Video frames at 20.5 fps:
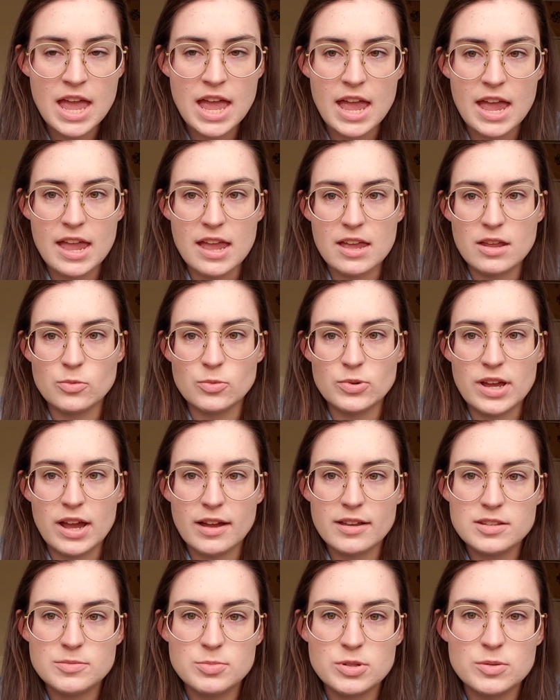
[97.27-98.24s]
And we
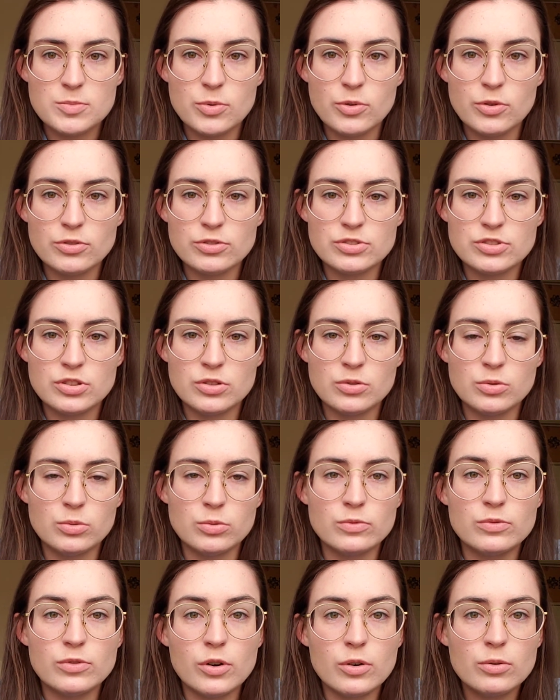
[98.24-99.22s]
asked people to
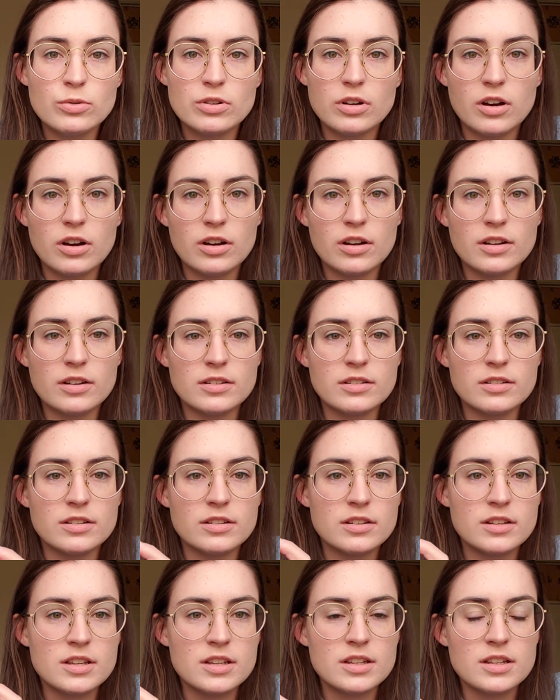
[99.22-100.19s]
vote on
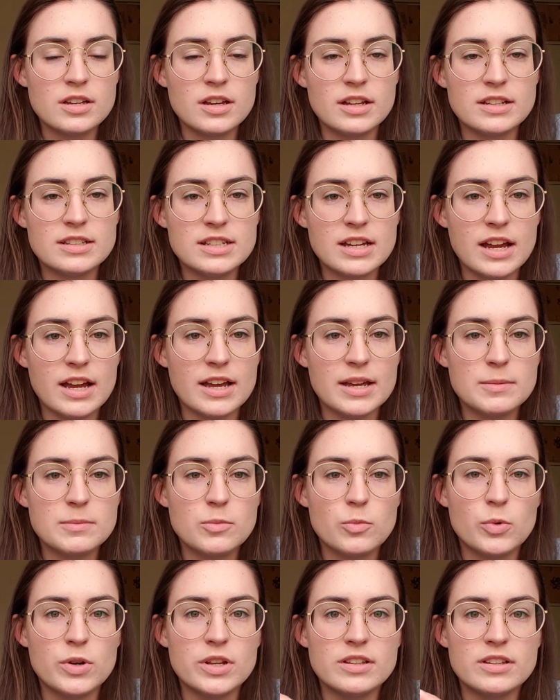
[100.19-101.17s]
a time
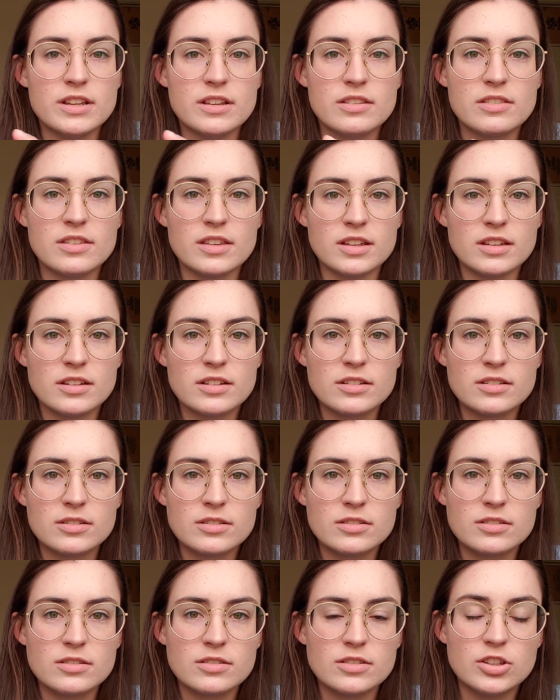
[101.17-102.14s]
when they think
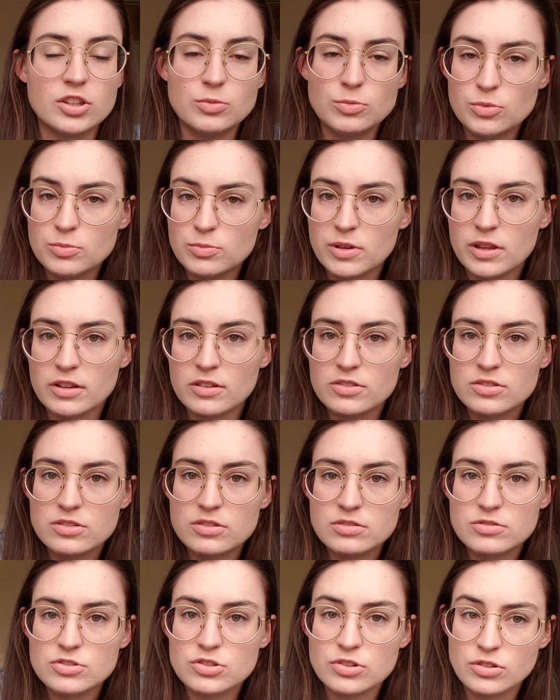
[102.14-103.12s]
human beings
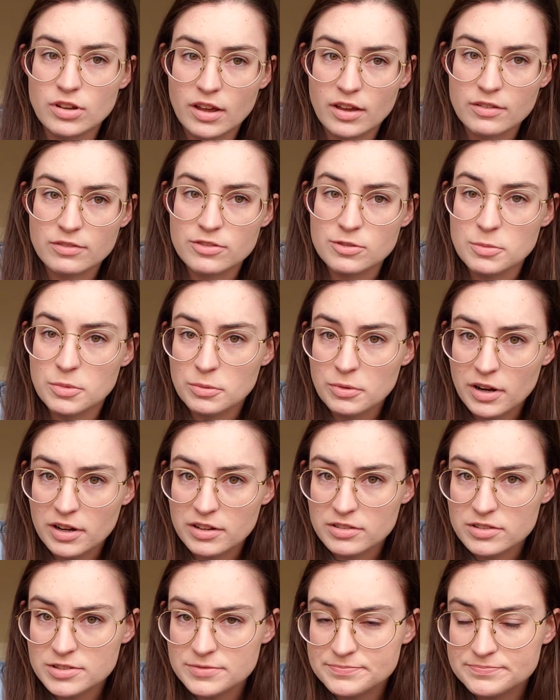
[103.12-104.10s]
should have human
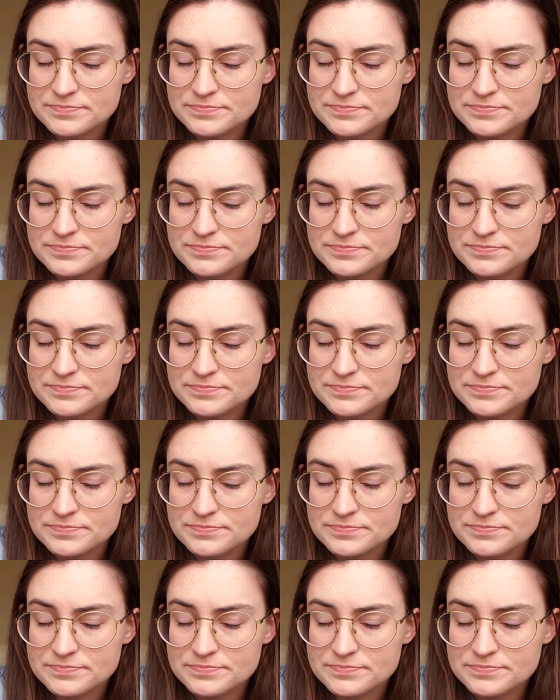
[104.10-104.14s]
rights.